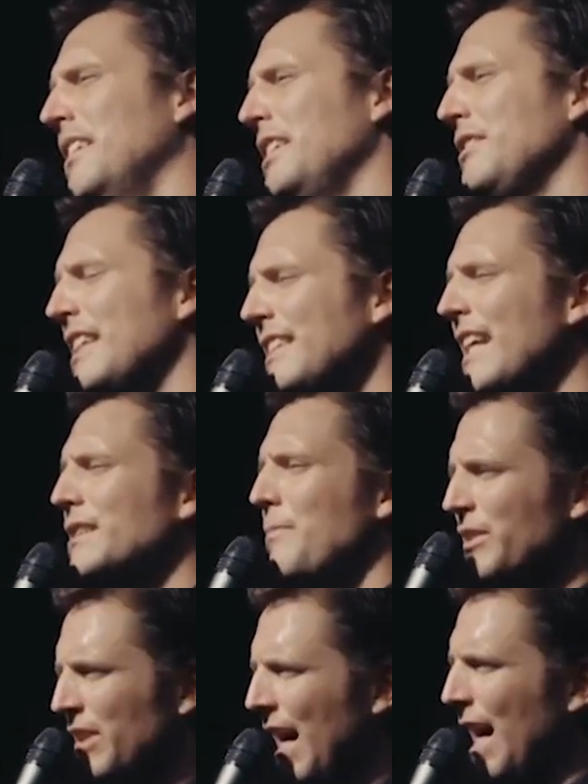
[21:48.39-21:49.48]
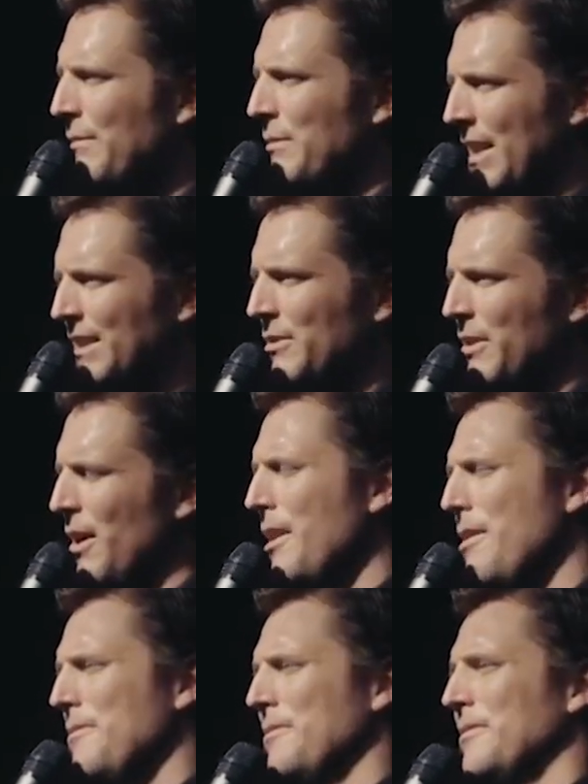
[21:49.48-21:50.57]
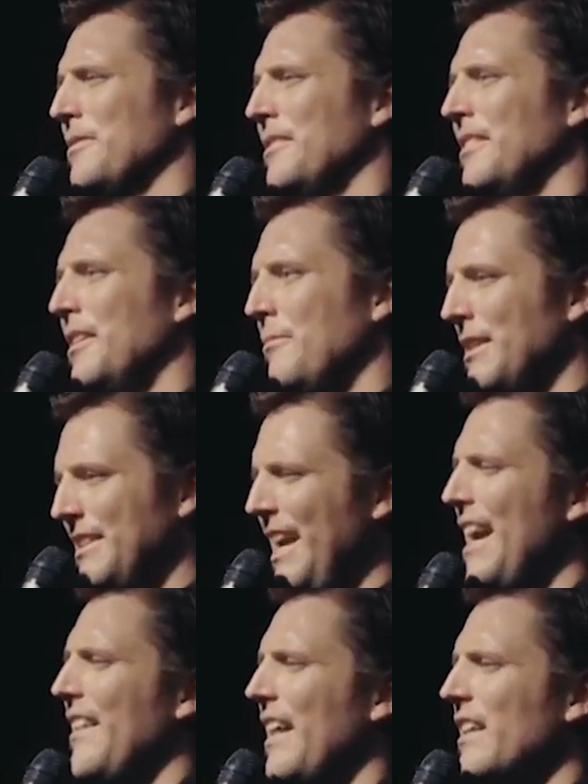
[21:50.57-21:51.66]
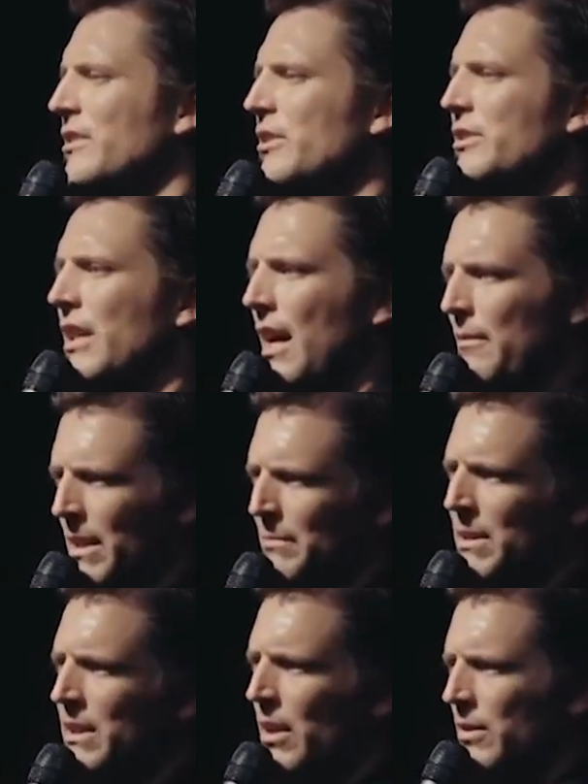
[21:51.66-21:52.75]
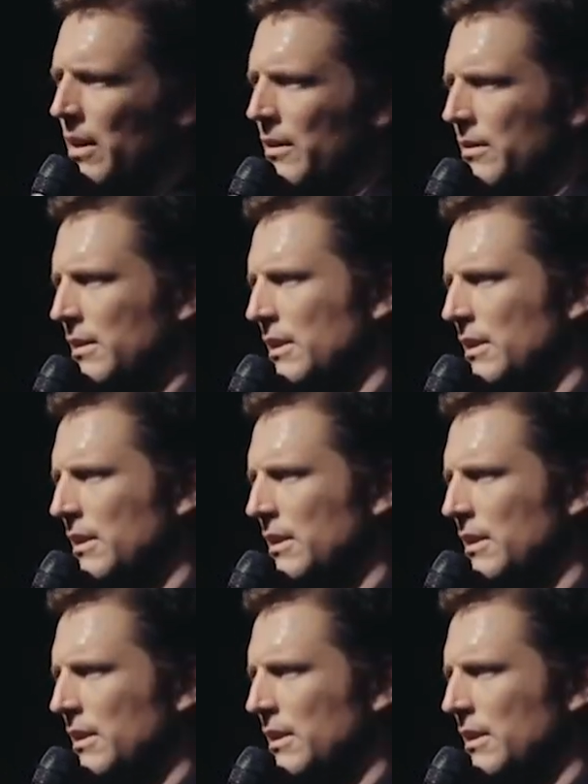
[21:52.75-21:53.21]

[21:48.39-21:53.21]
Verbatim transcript: You think that's my job to make you cocoa? I'm like, yeah, that is your job. Make me cocoa.